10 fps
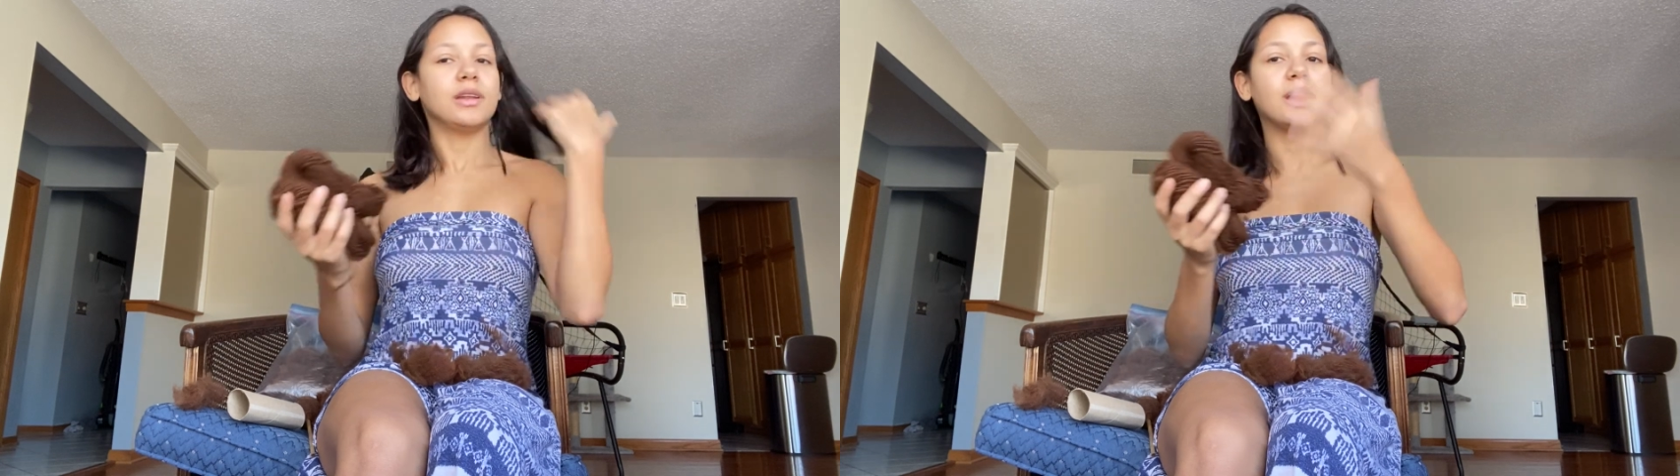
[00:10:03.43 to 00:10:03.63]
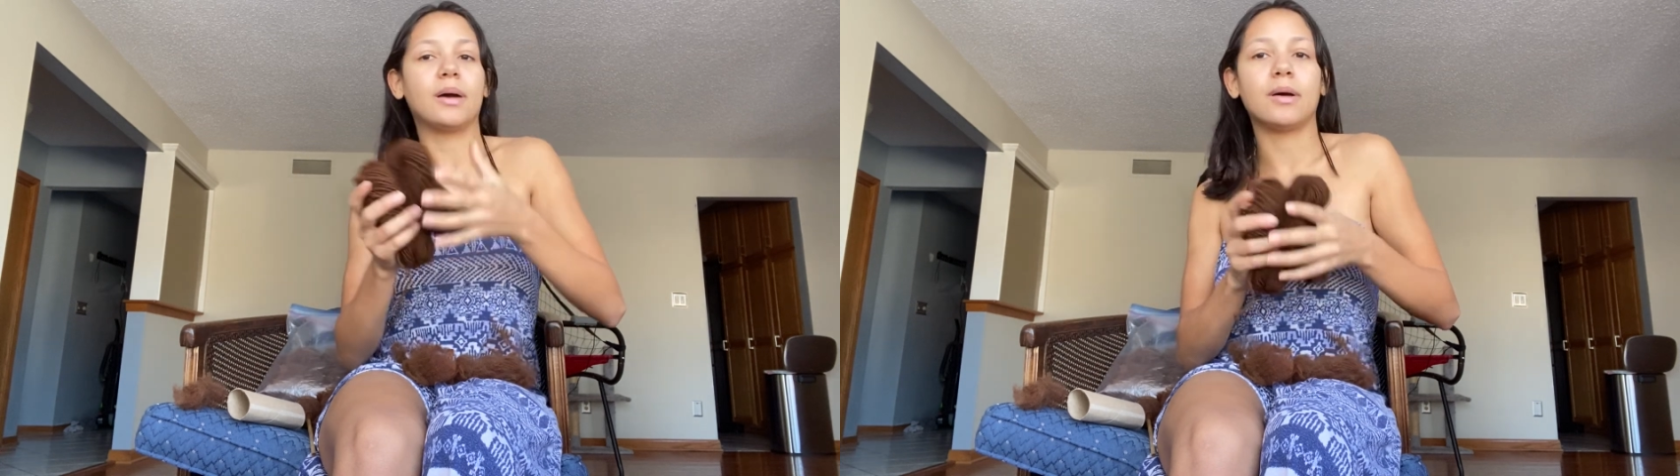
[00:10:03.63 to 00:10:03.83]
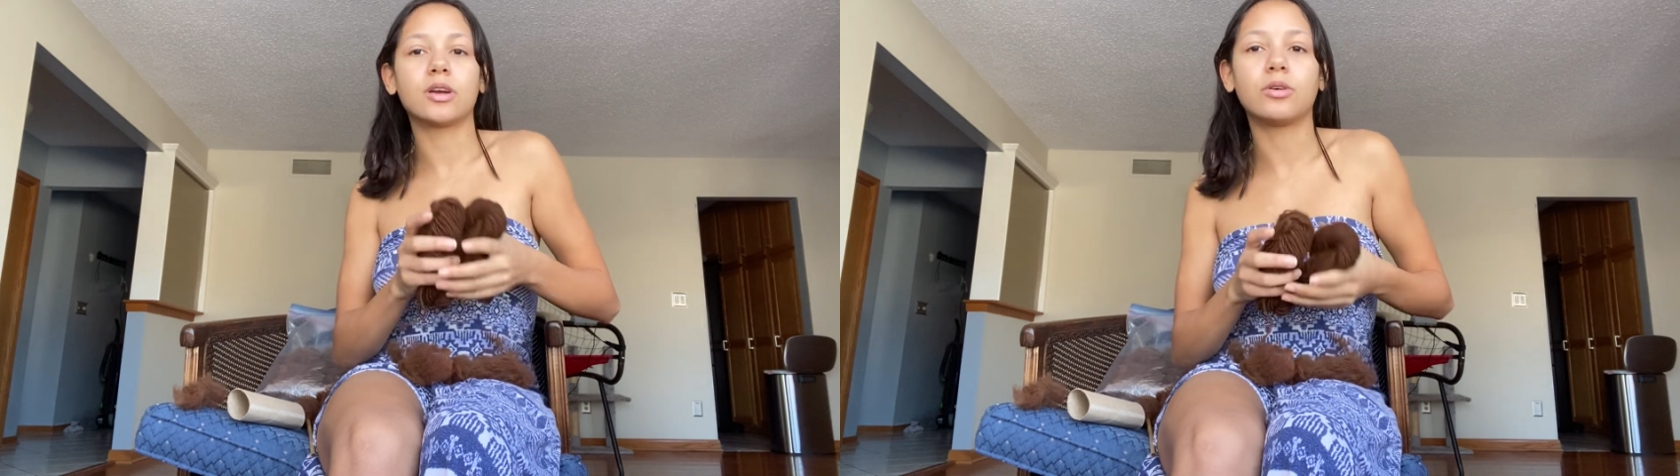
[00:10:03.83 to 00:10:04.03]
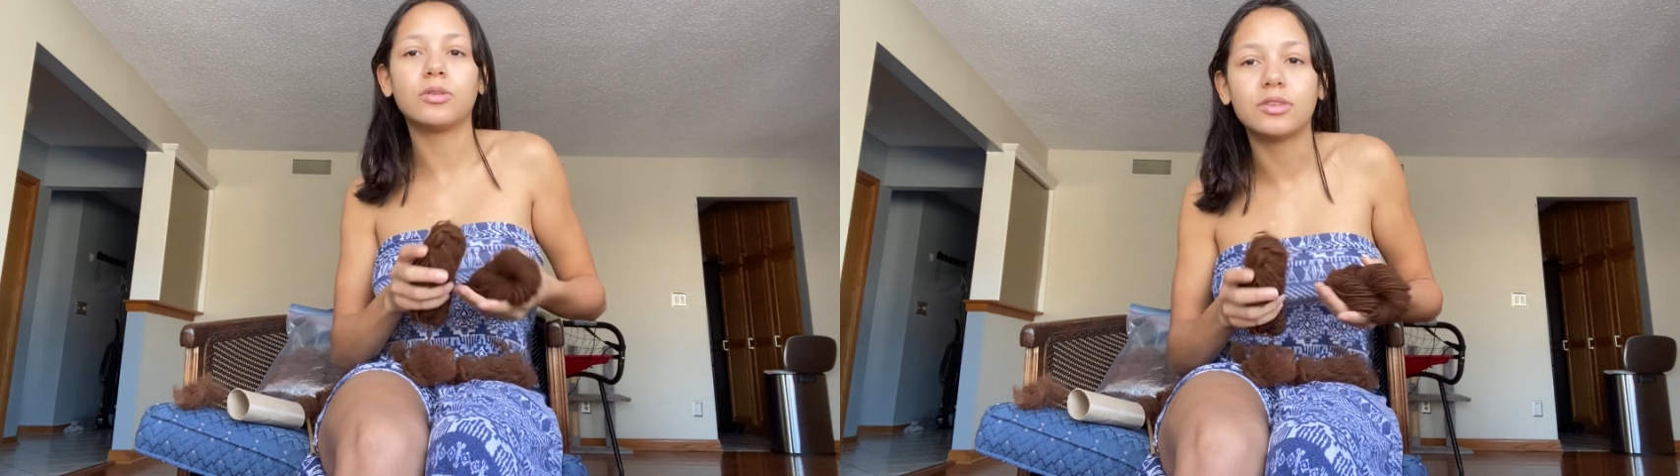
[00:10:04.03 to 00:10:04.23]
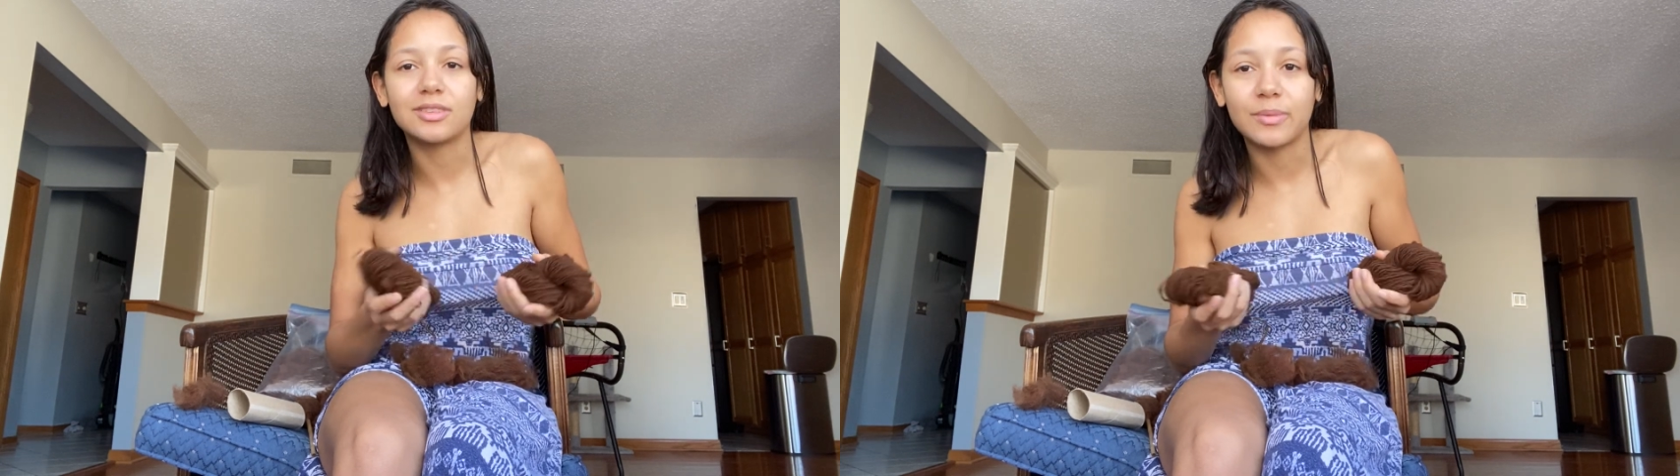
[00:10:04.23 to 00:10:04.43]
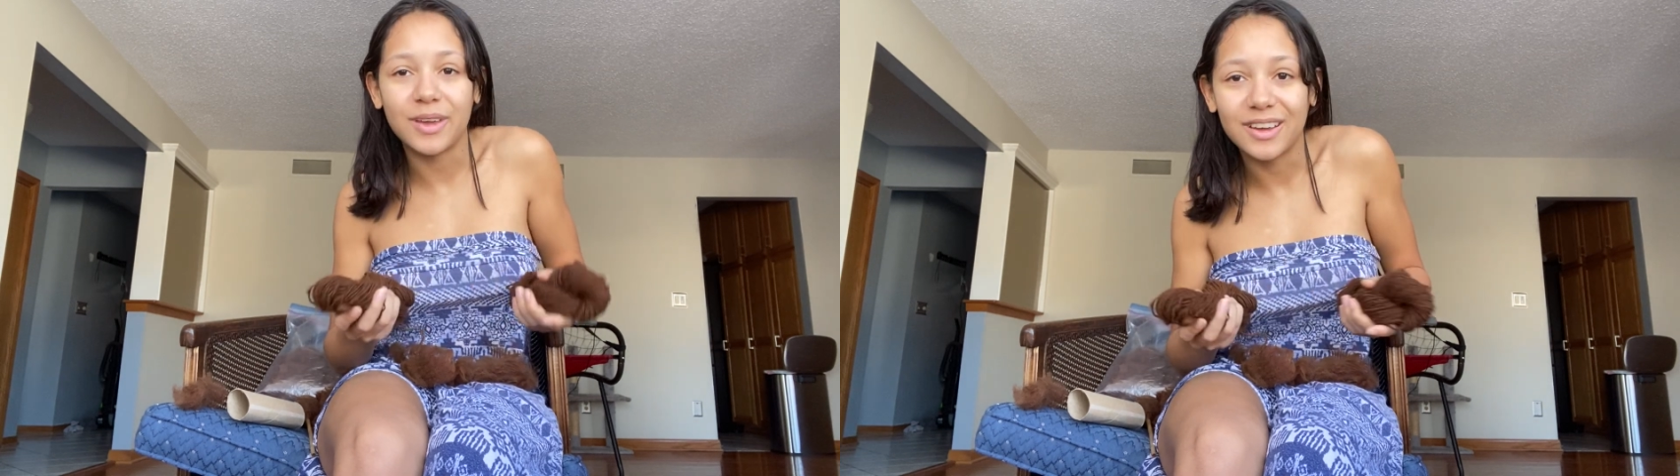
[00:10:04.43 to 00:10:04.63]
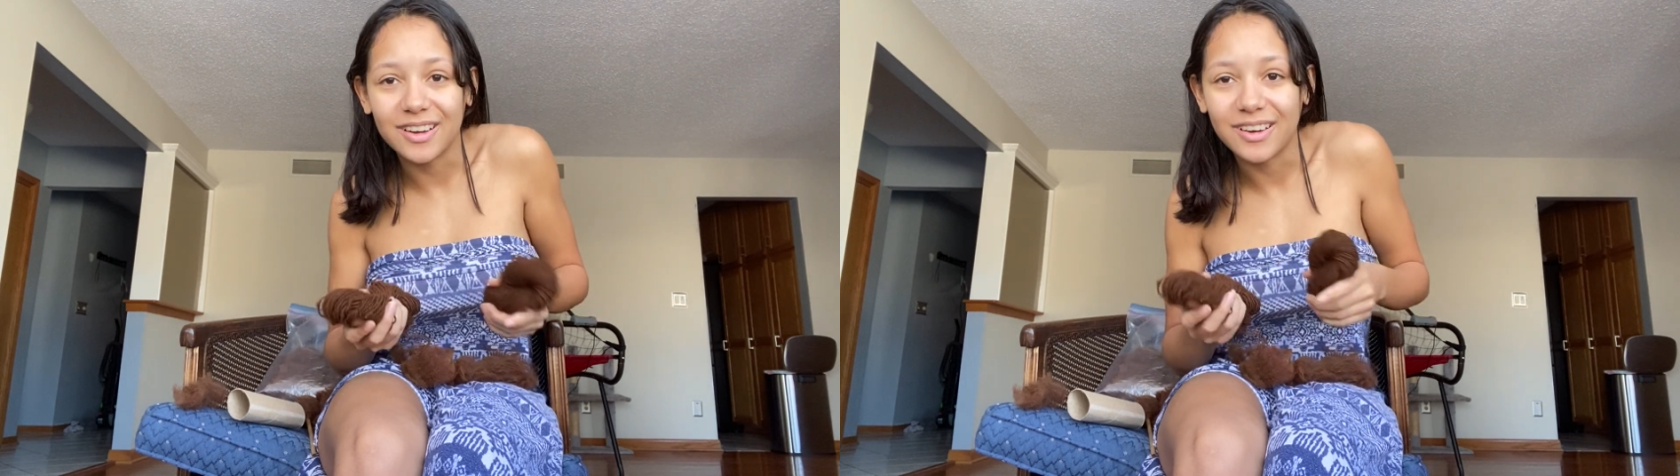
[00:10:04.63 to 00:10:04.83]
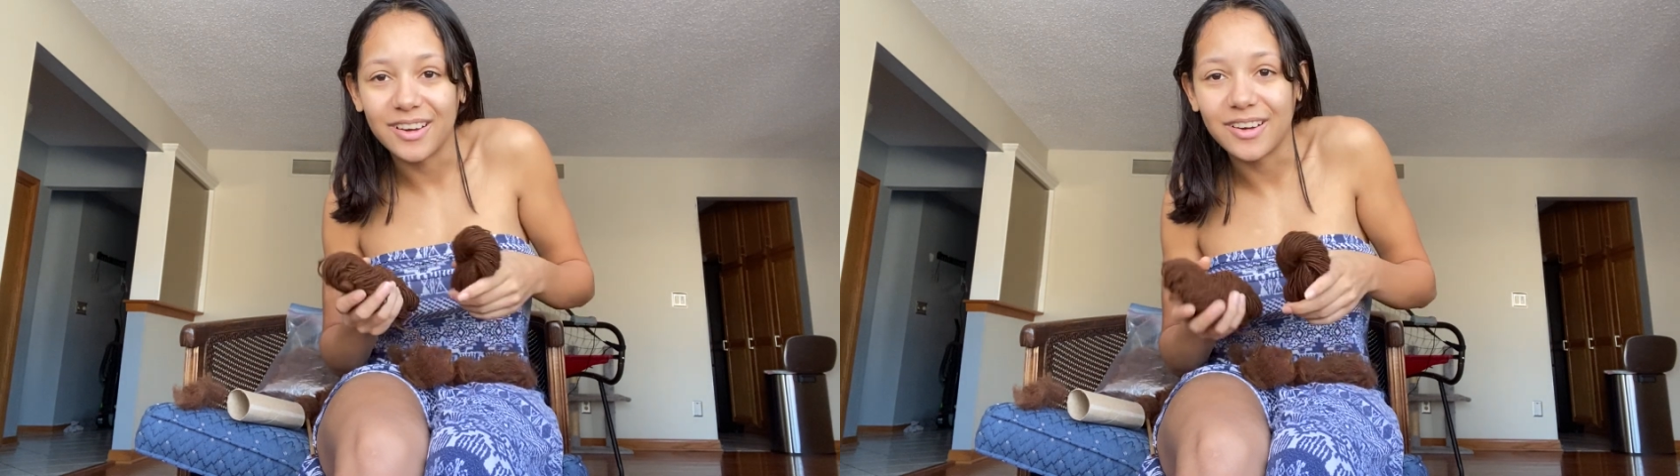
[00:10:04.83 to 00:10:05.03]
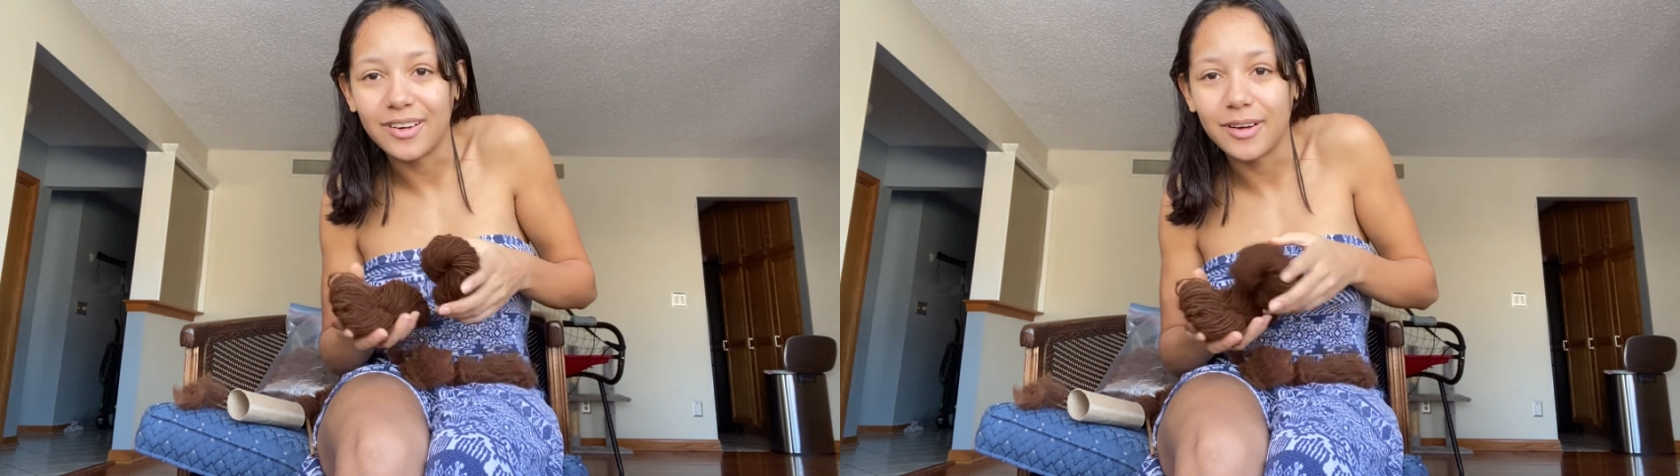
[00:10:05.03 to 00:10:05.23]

Now my goal is to make a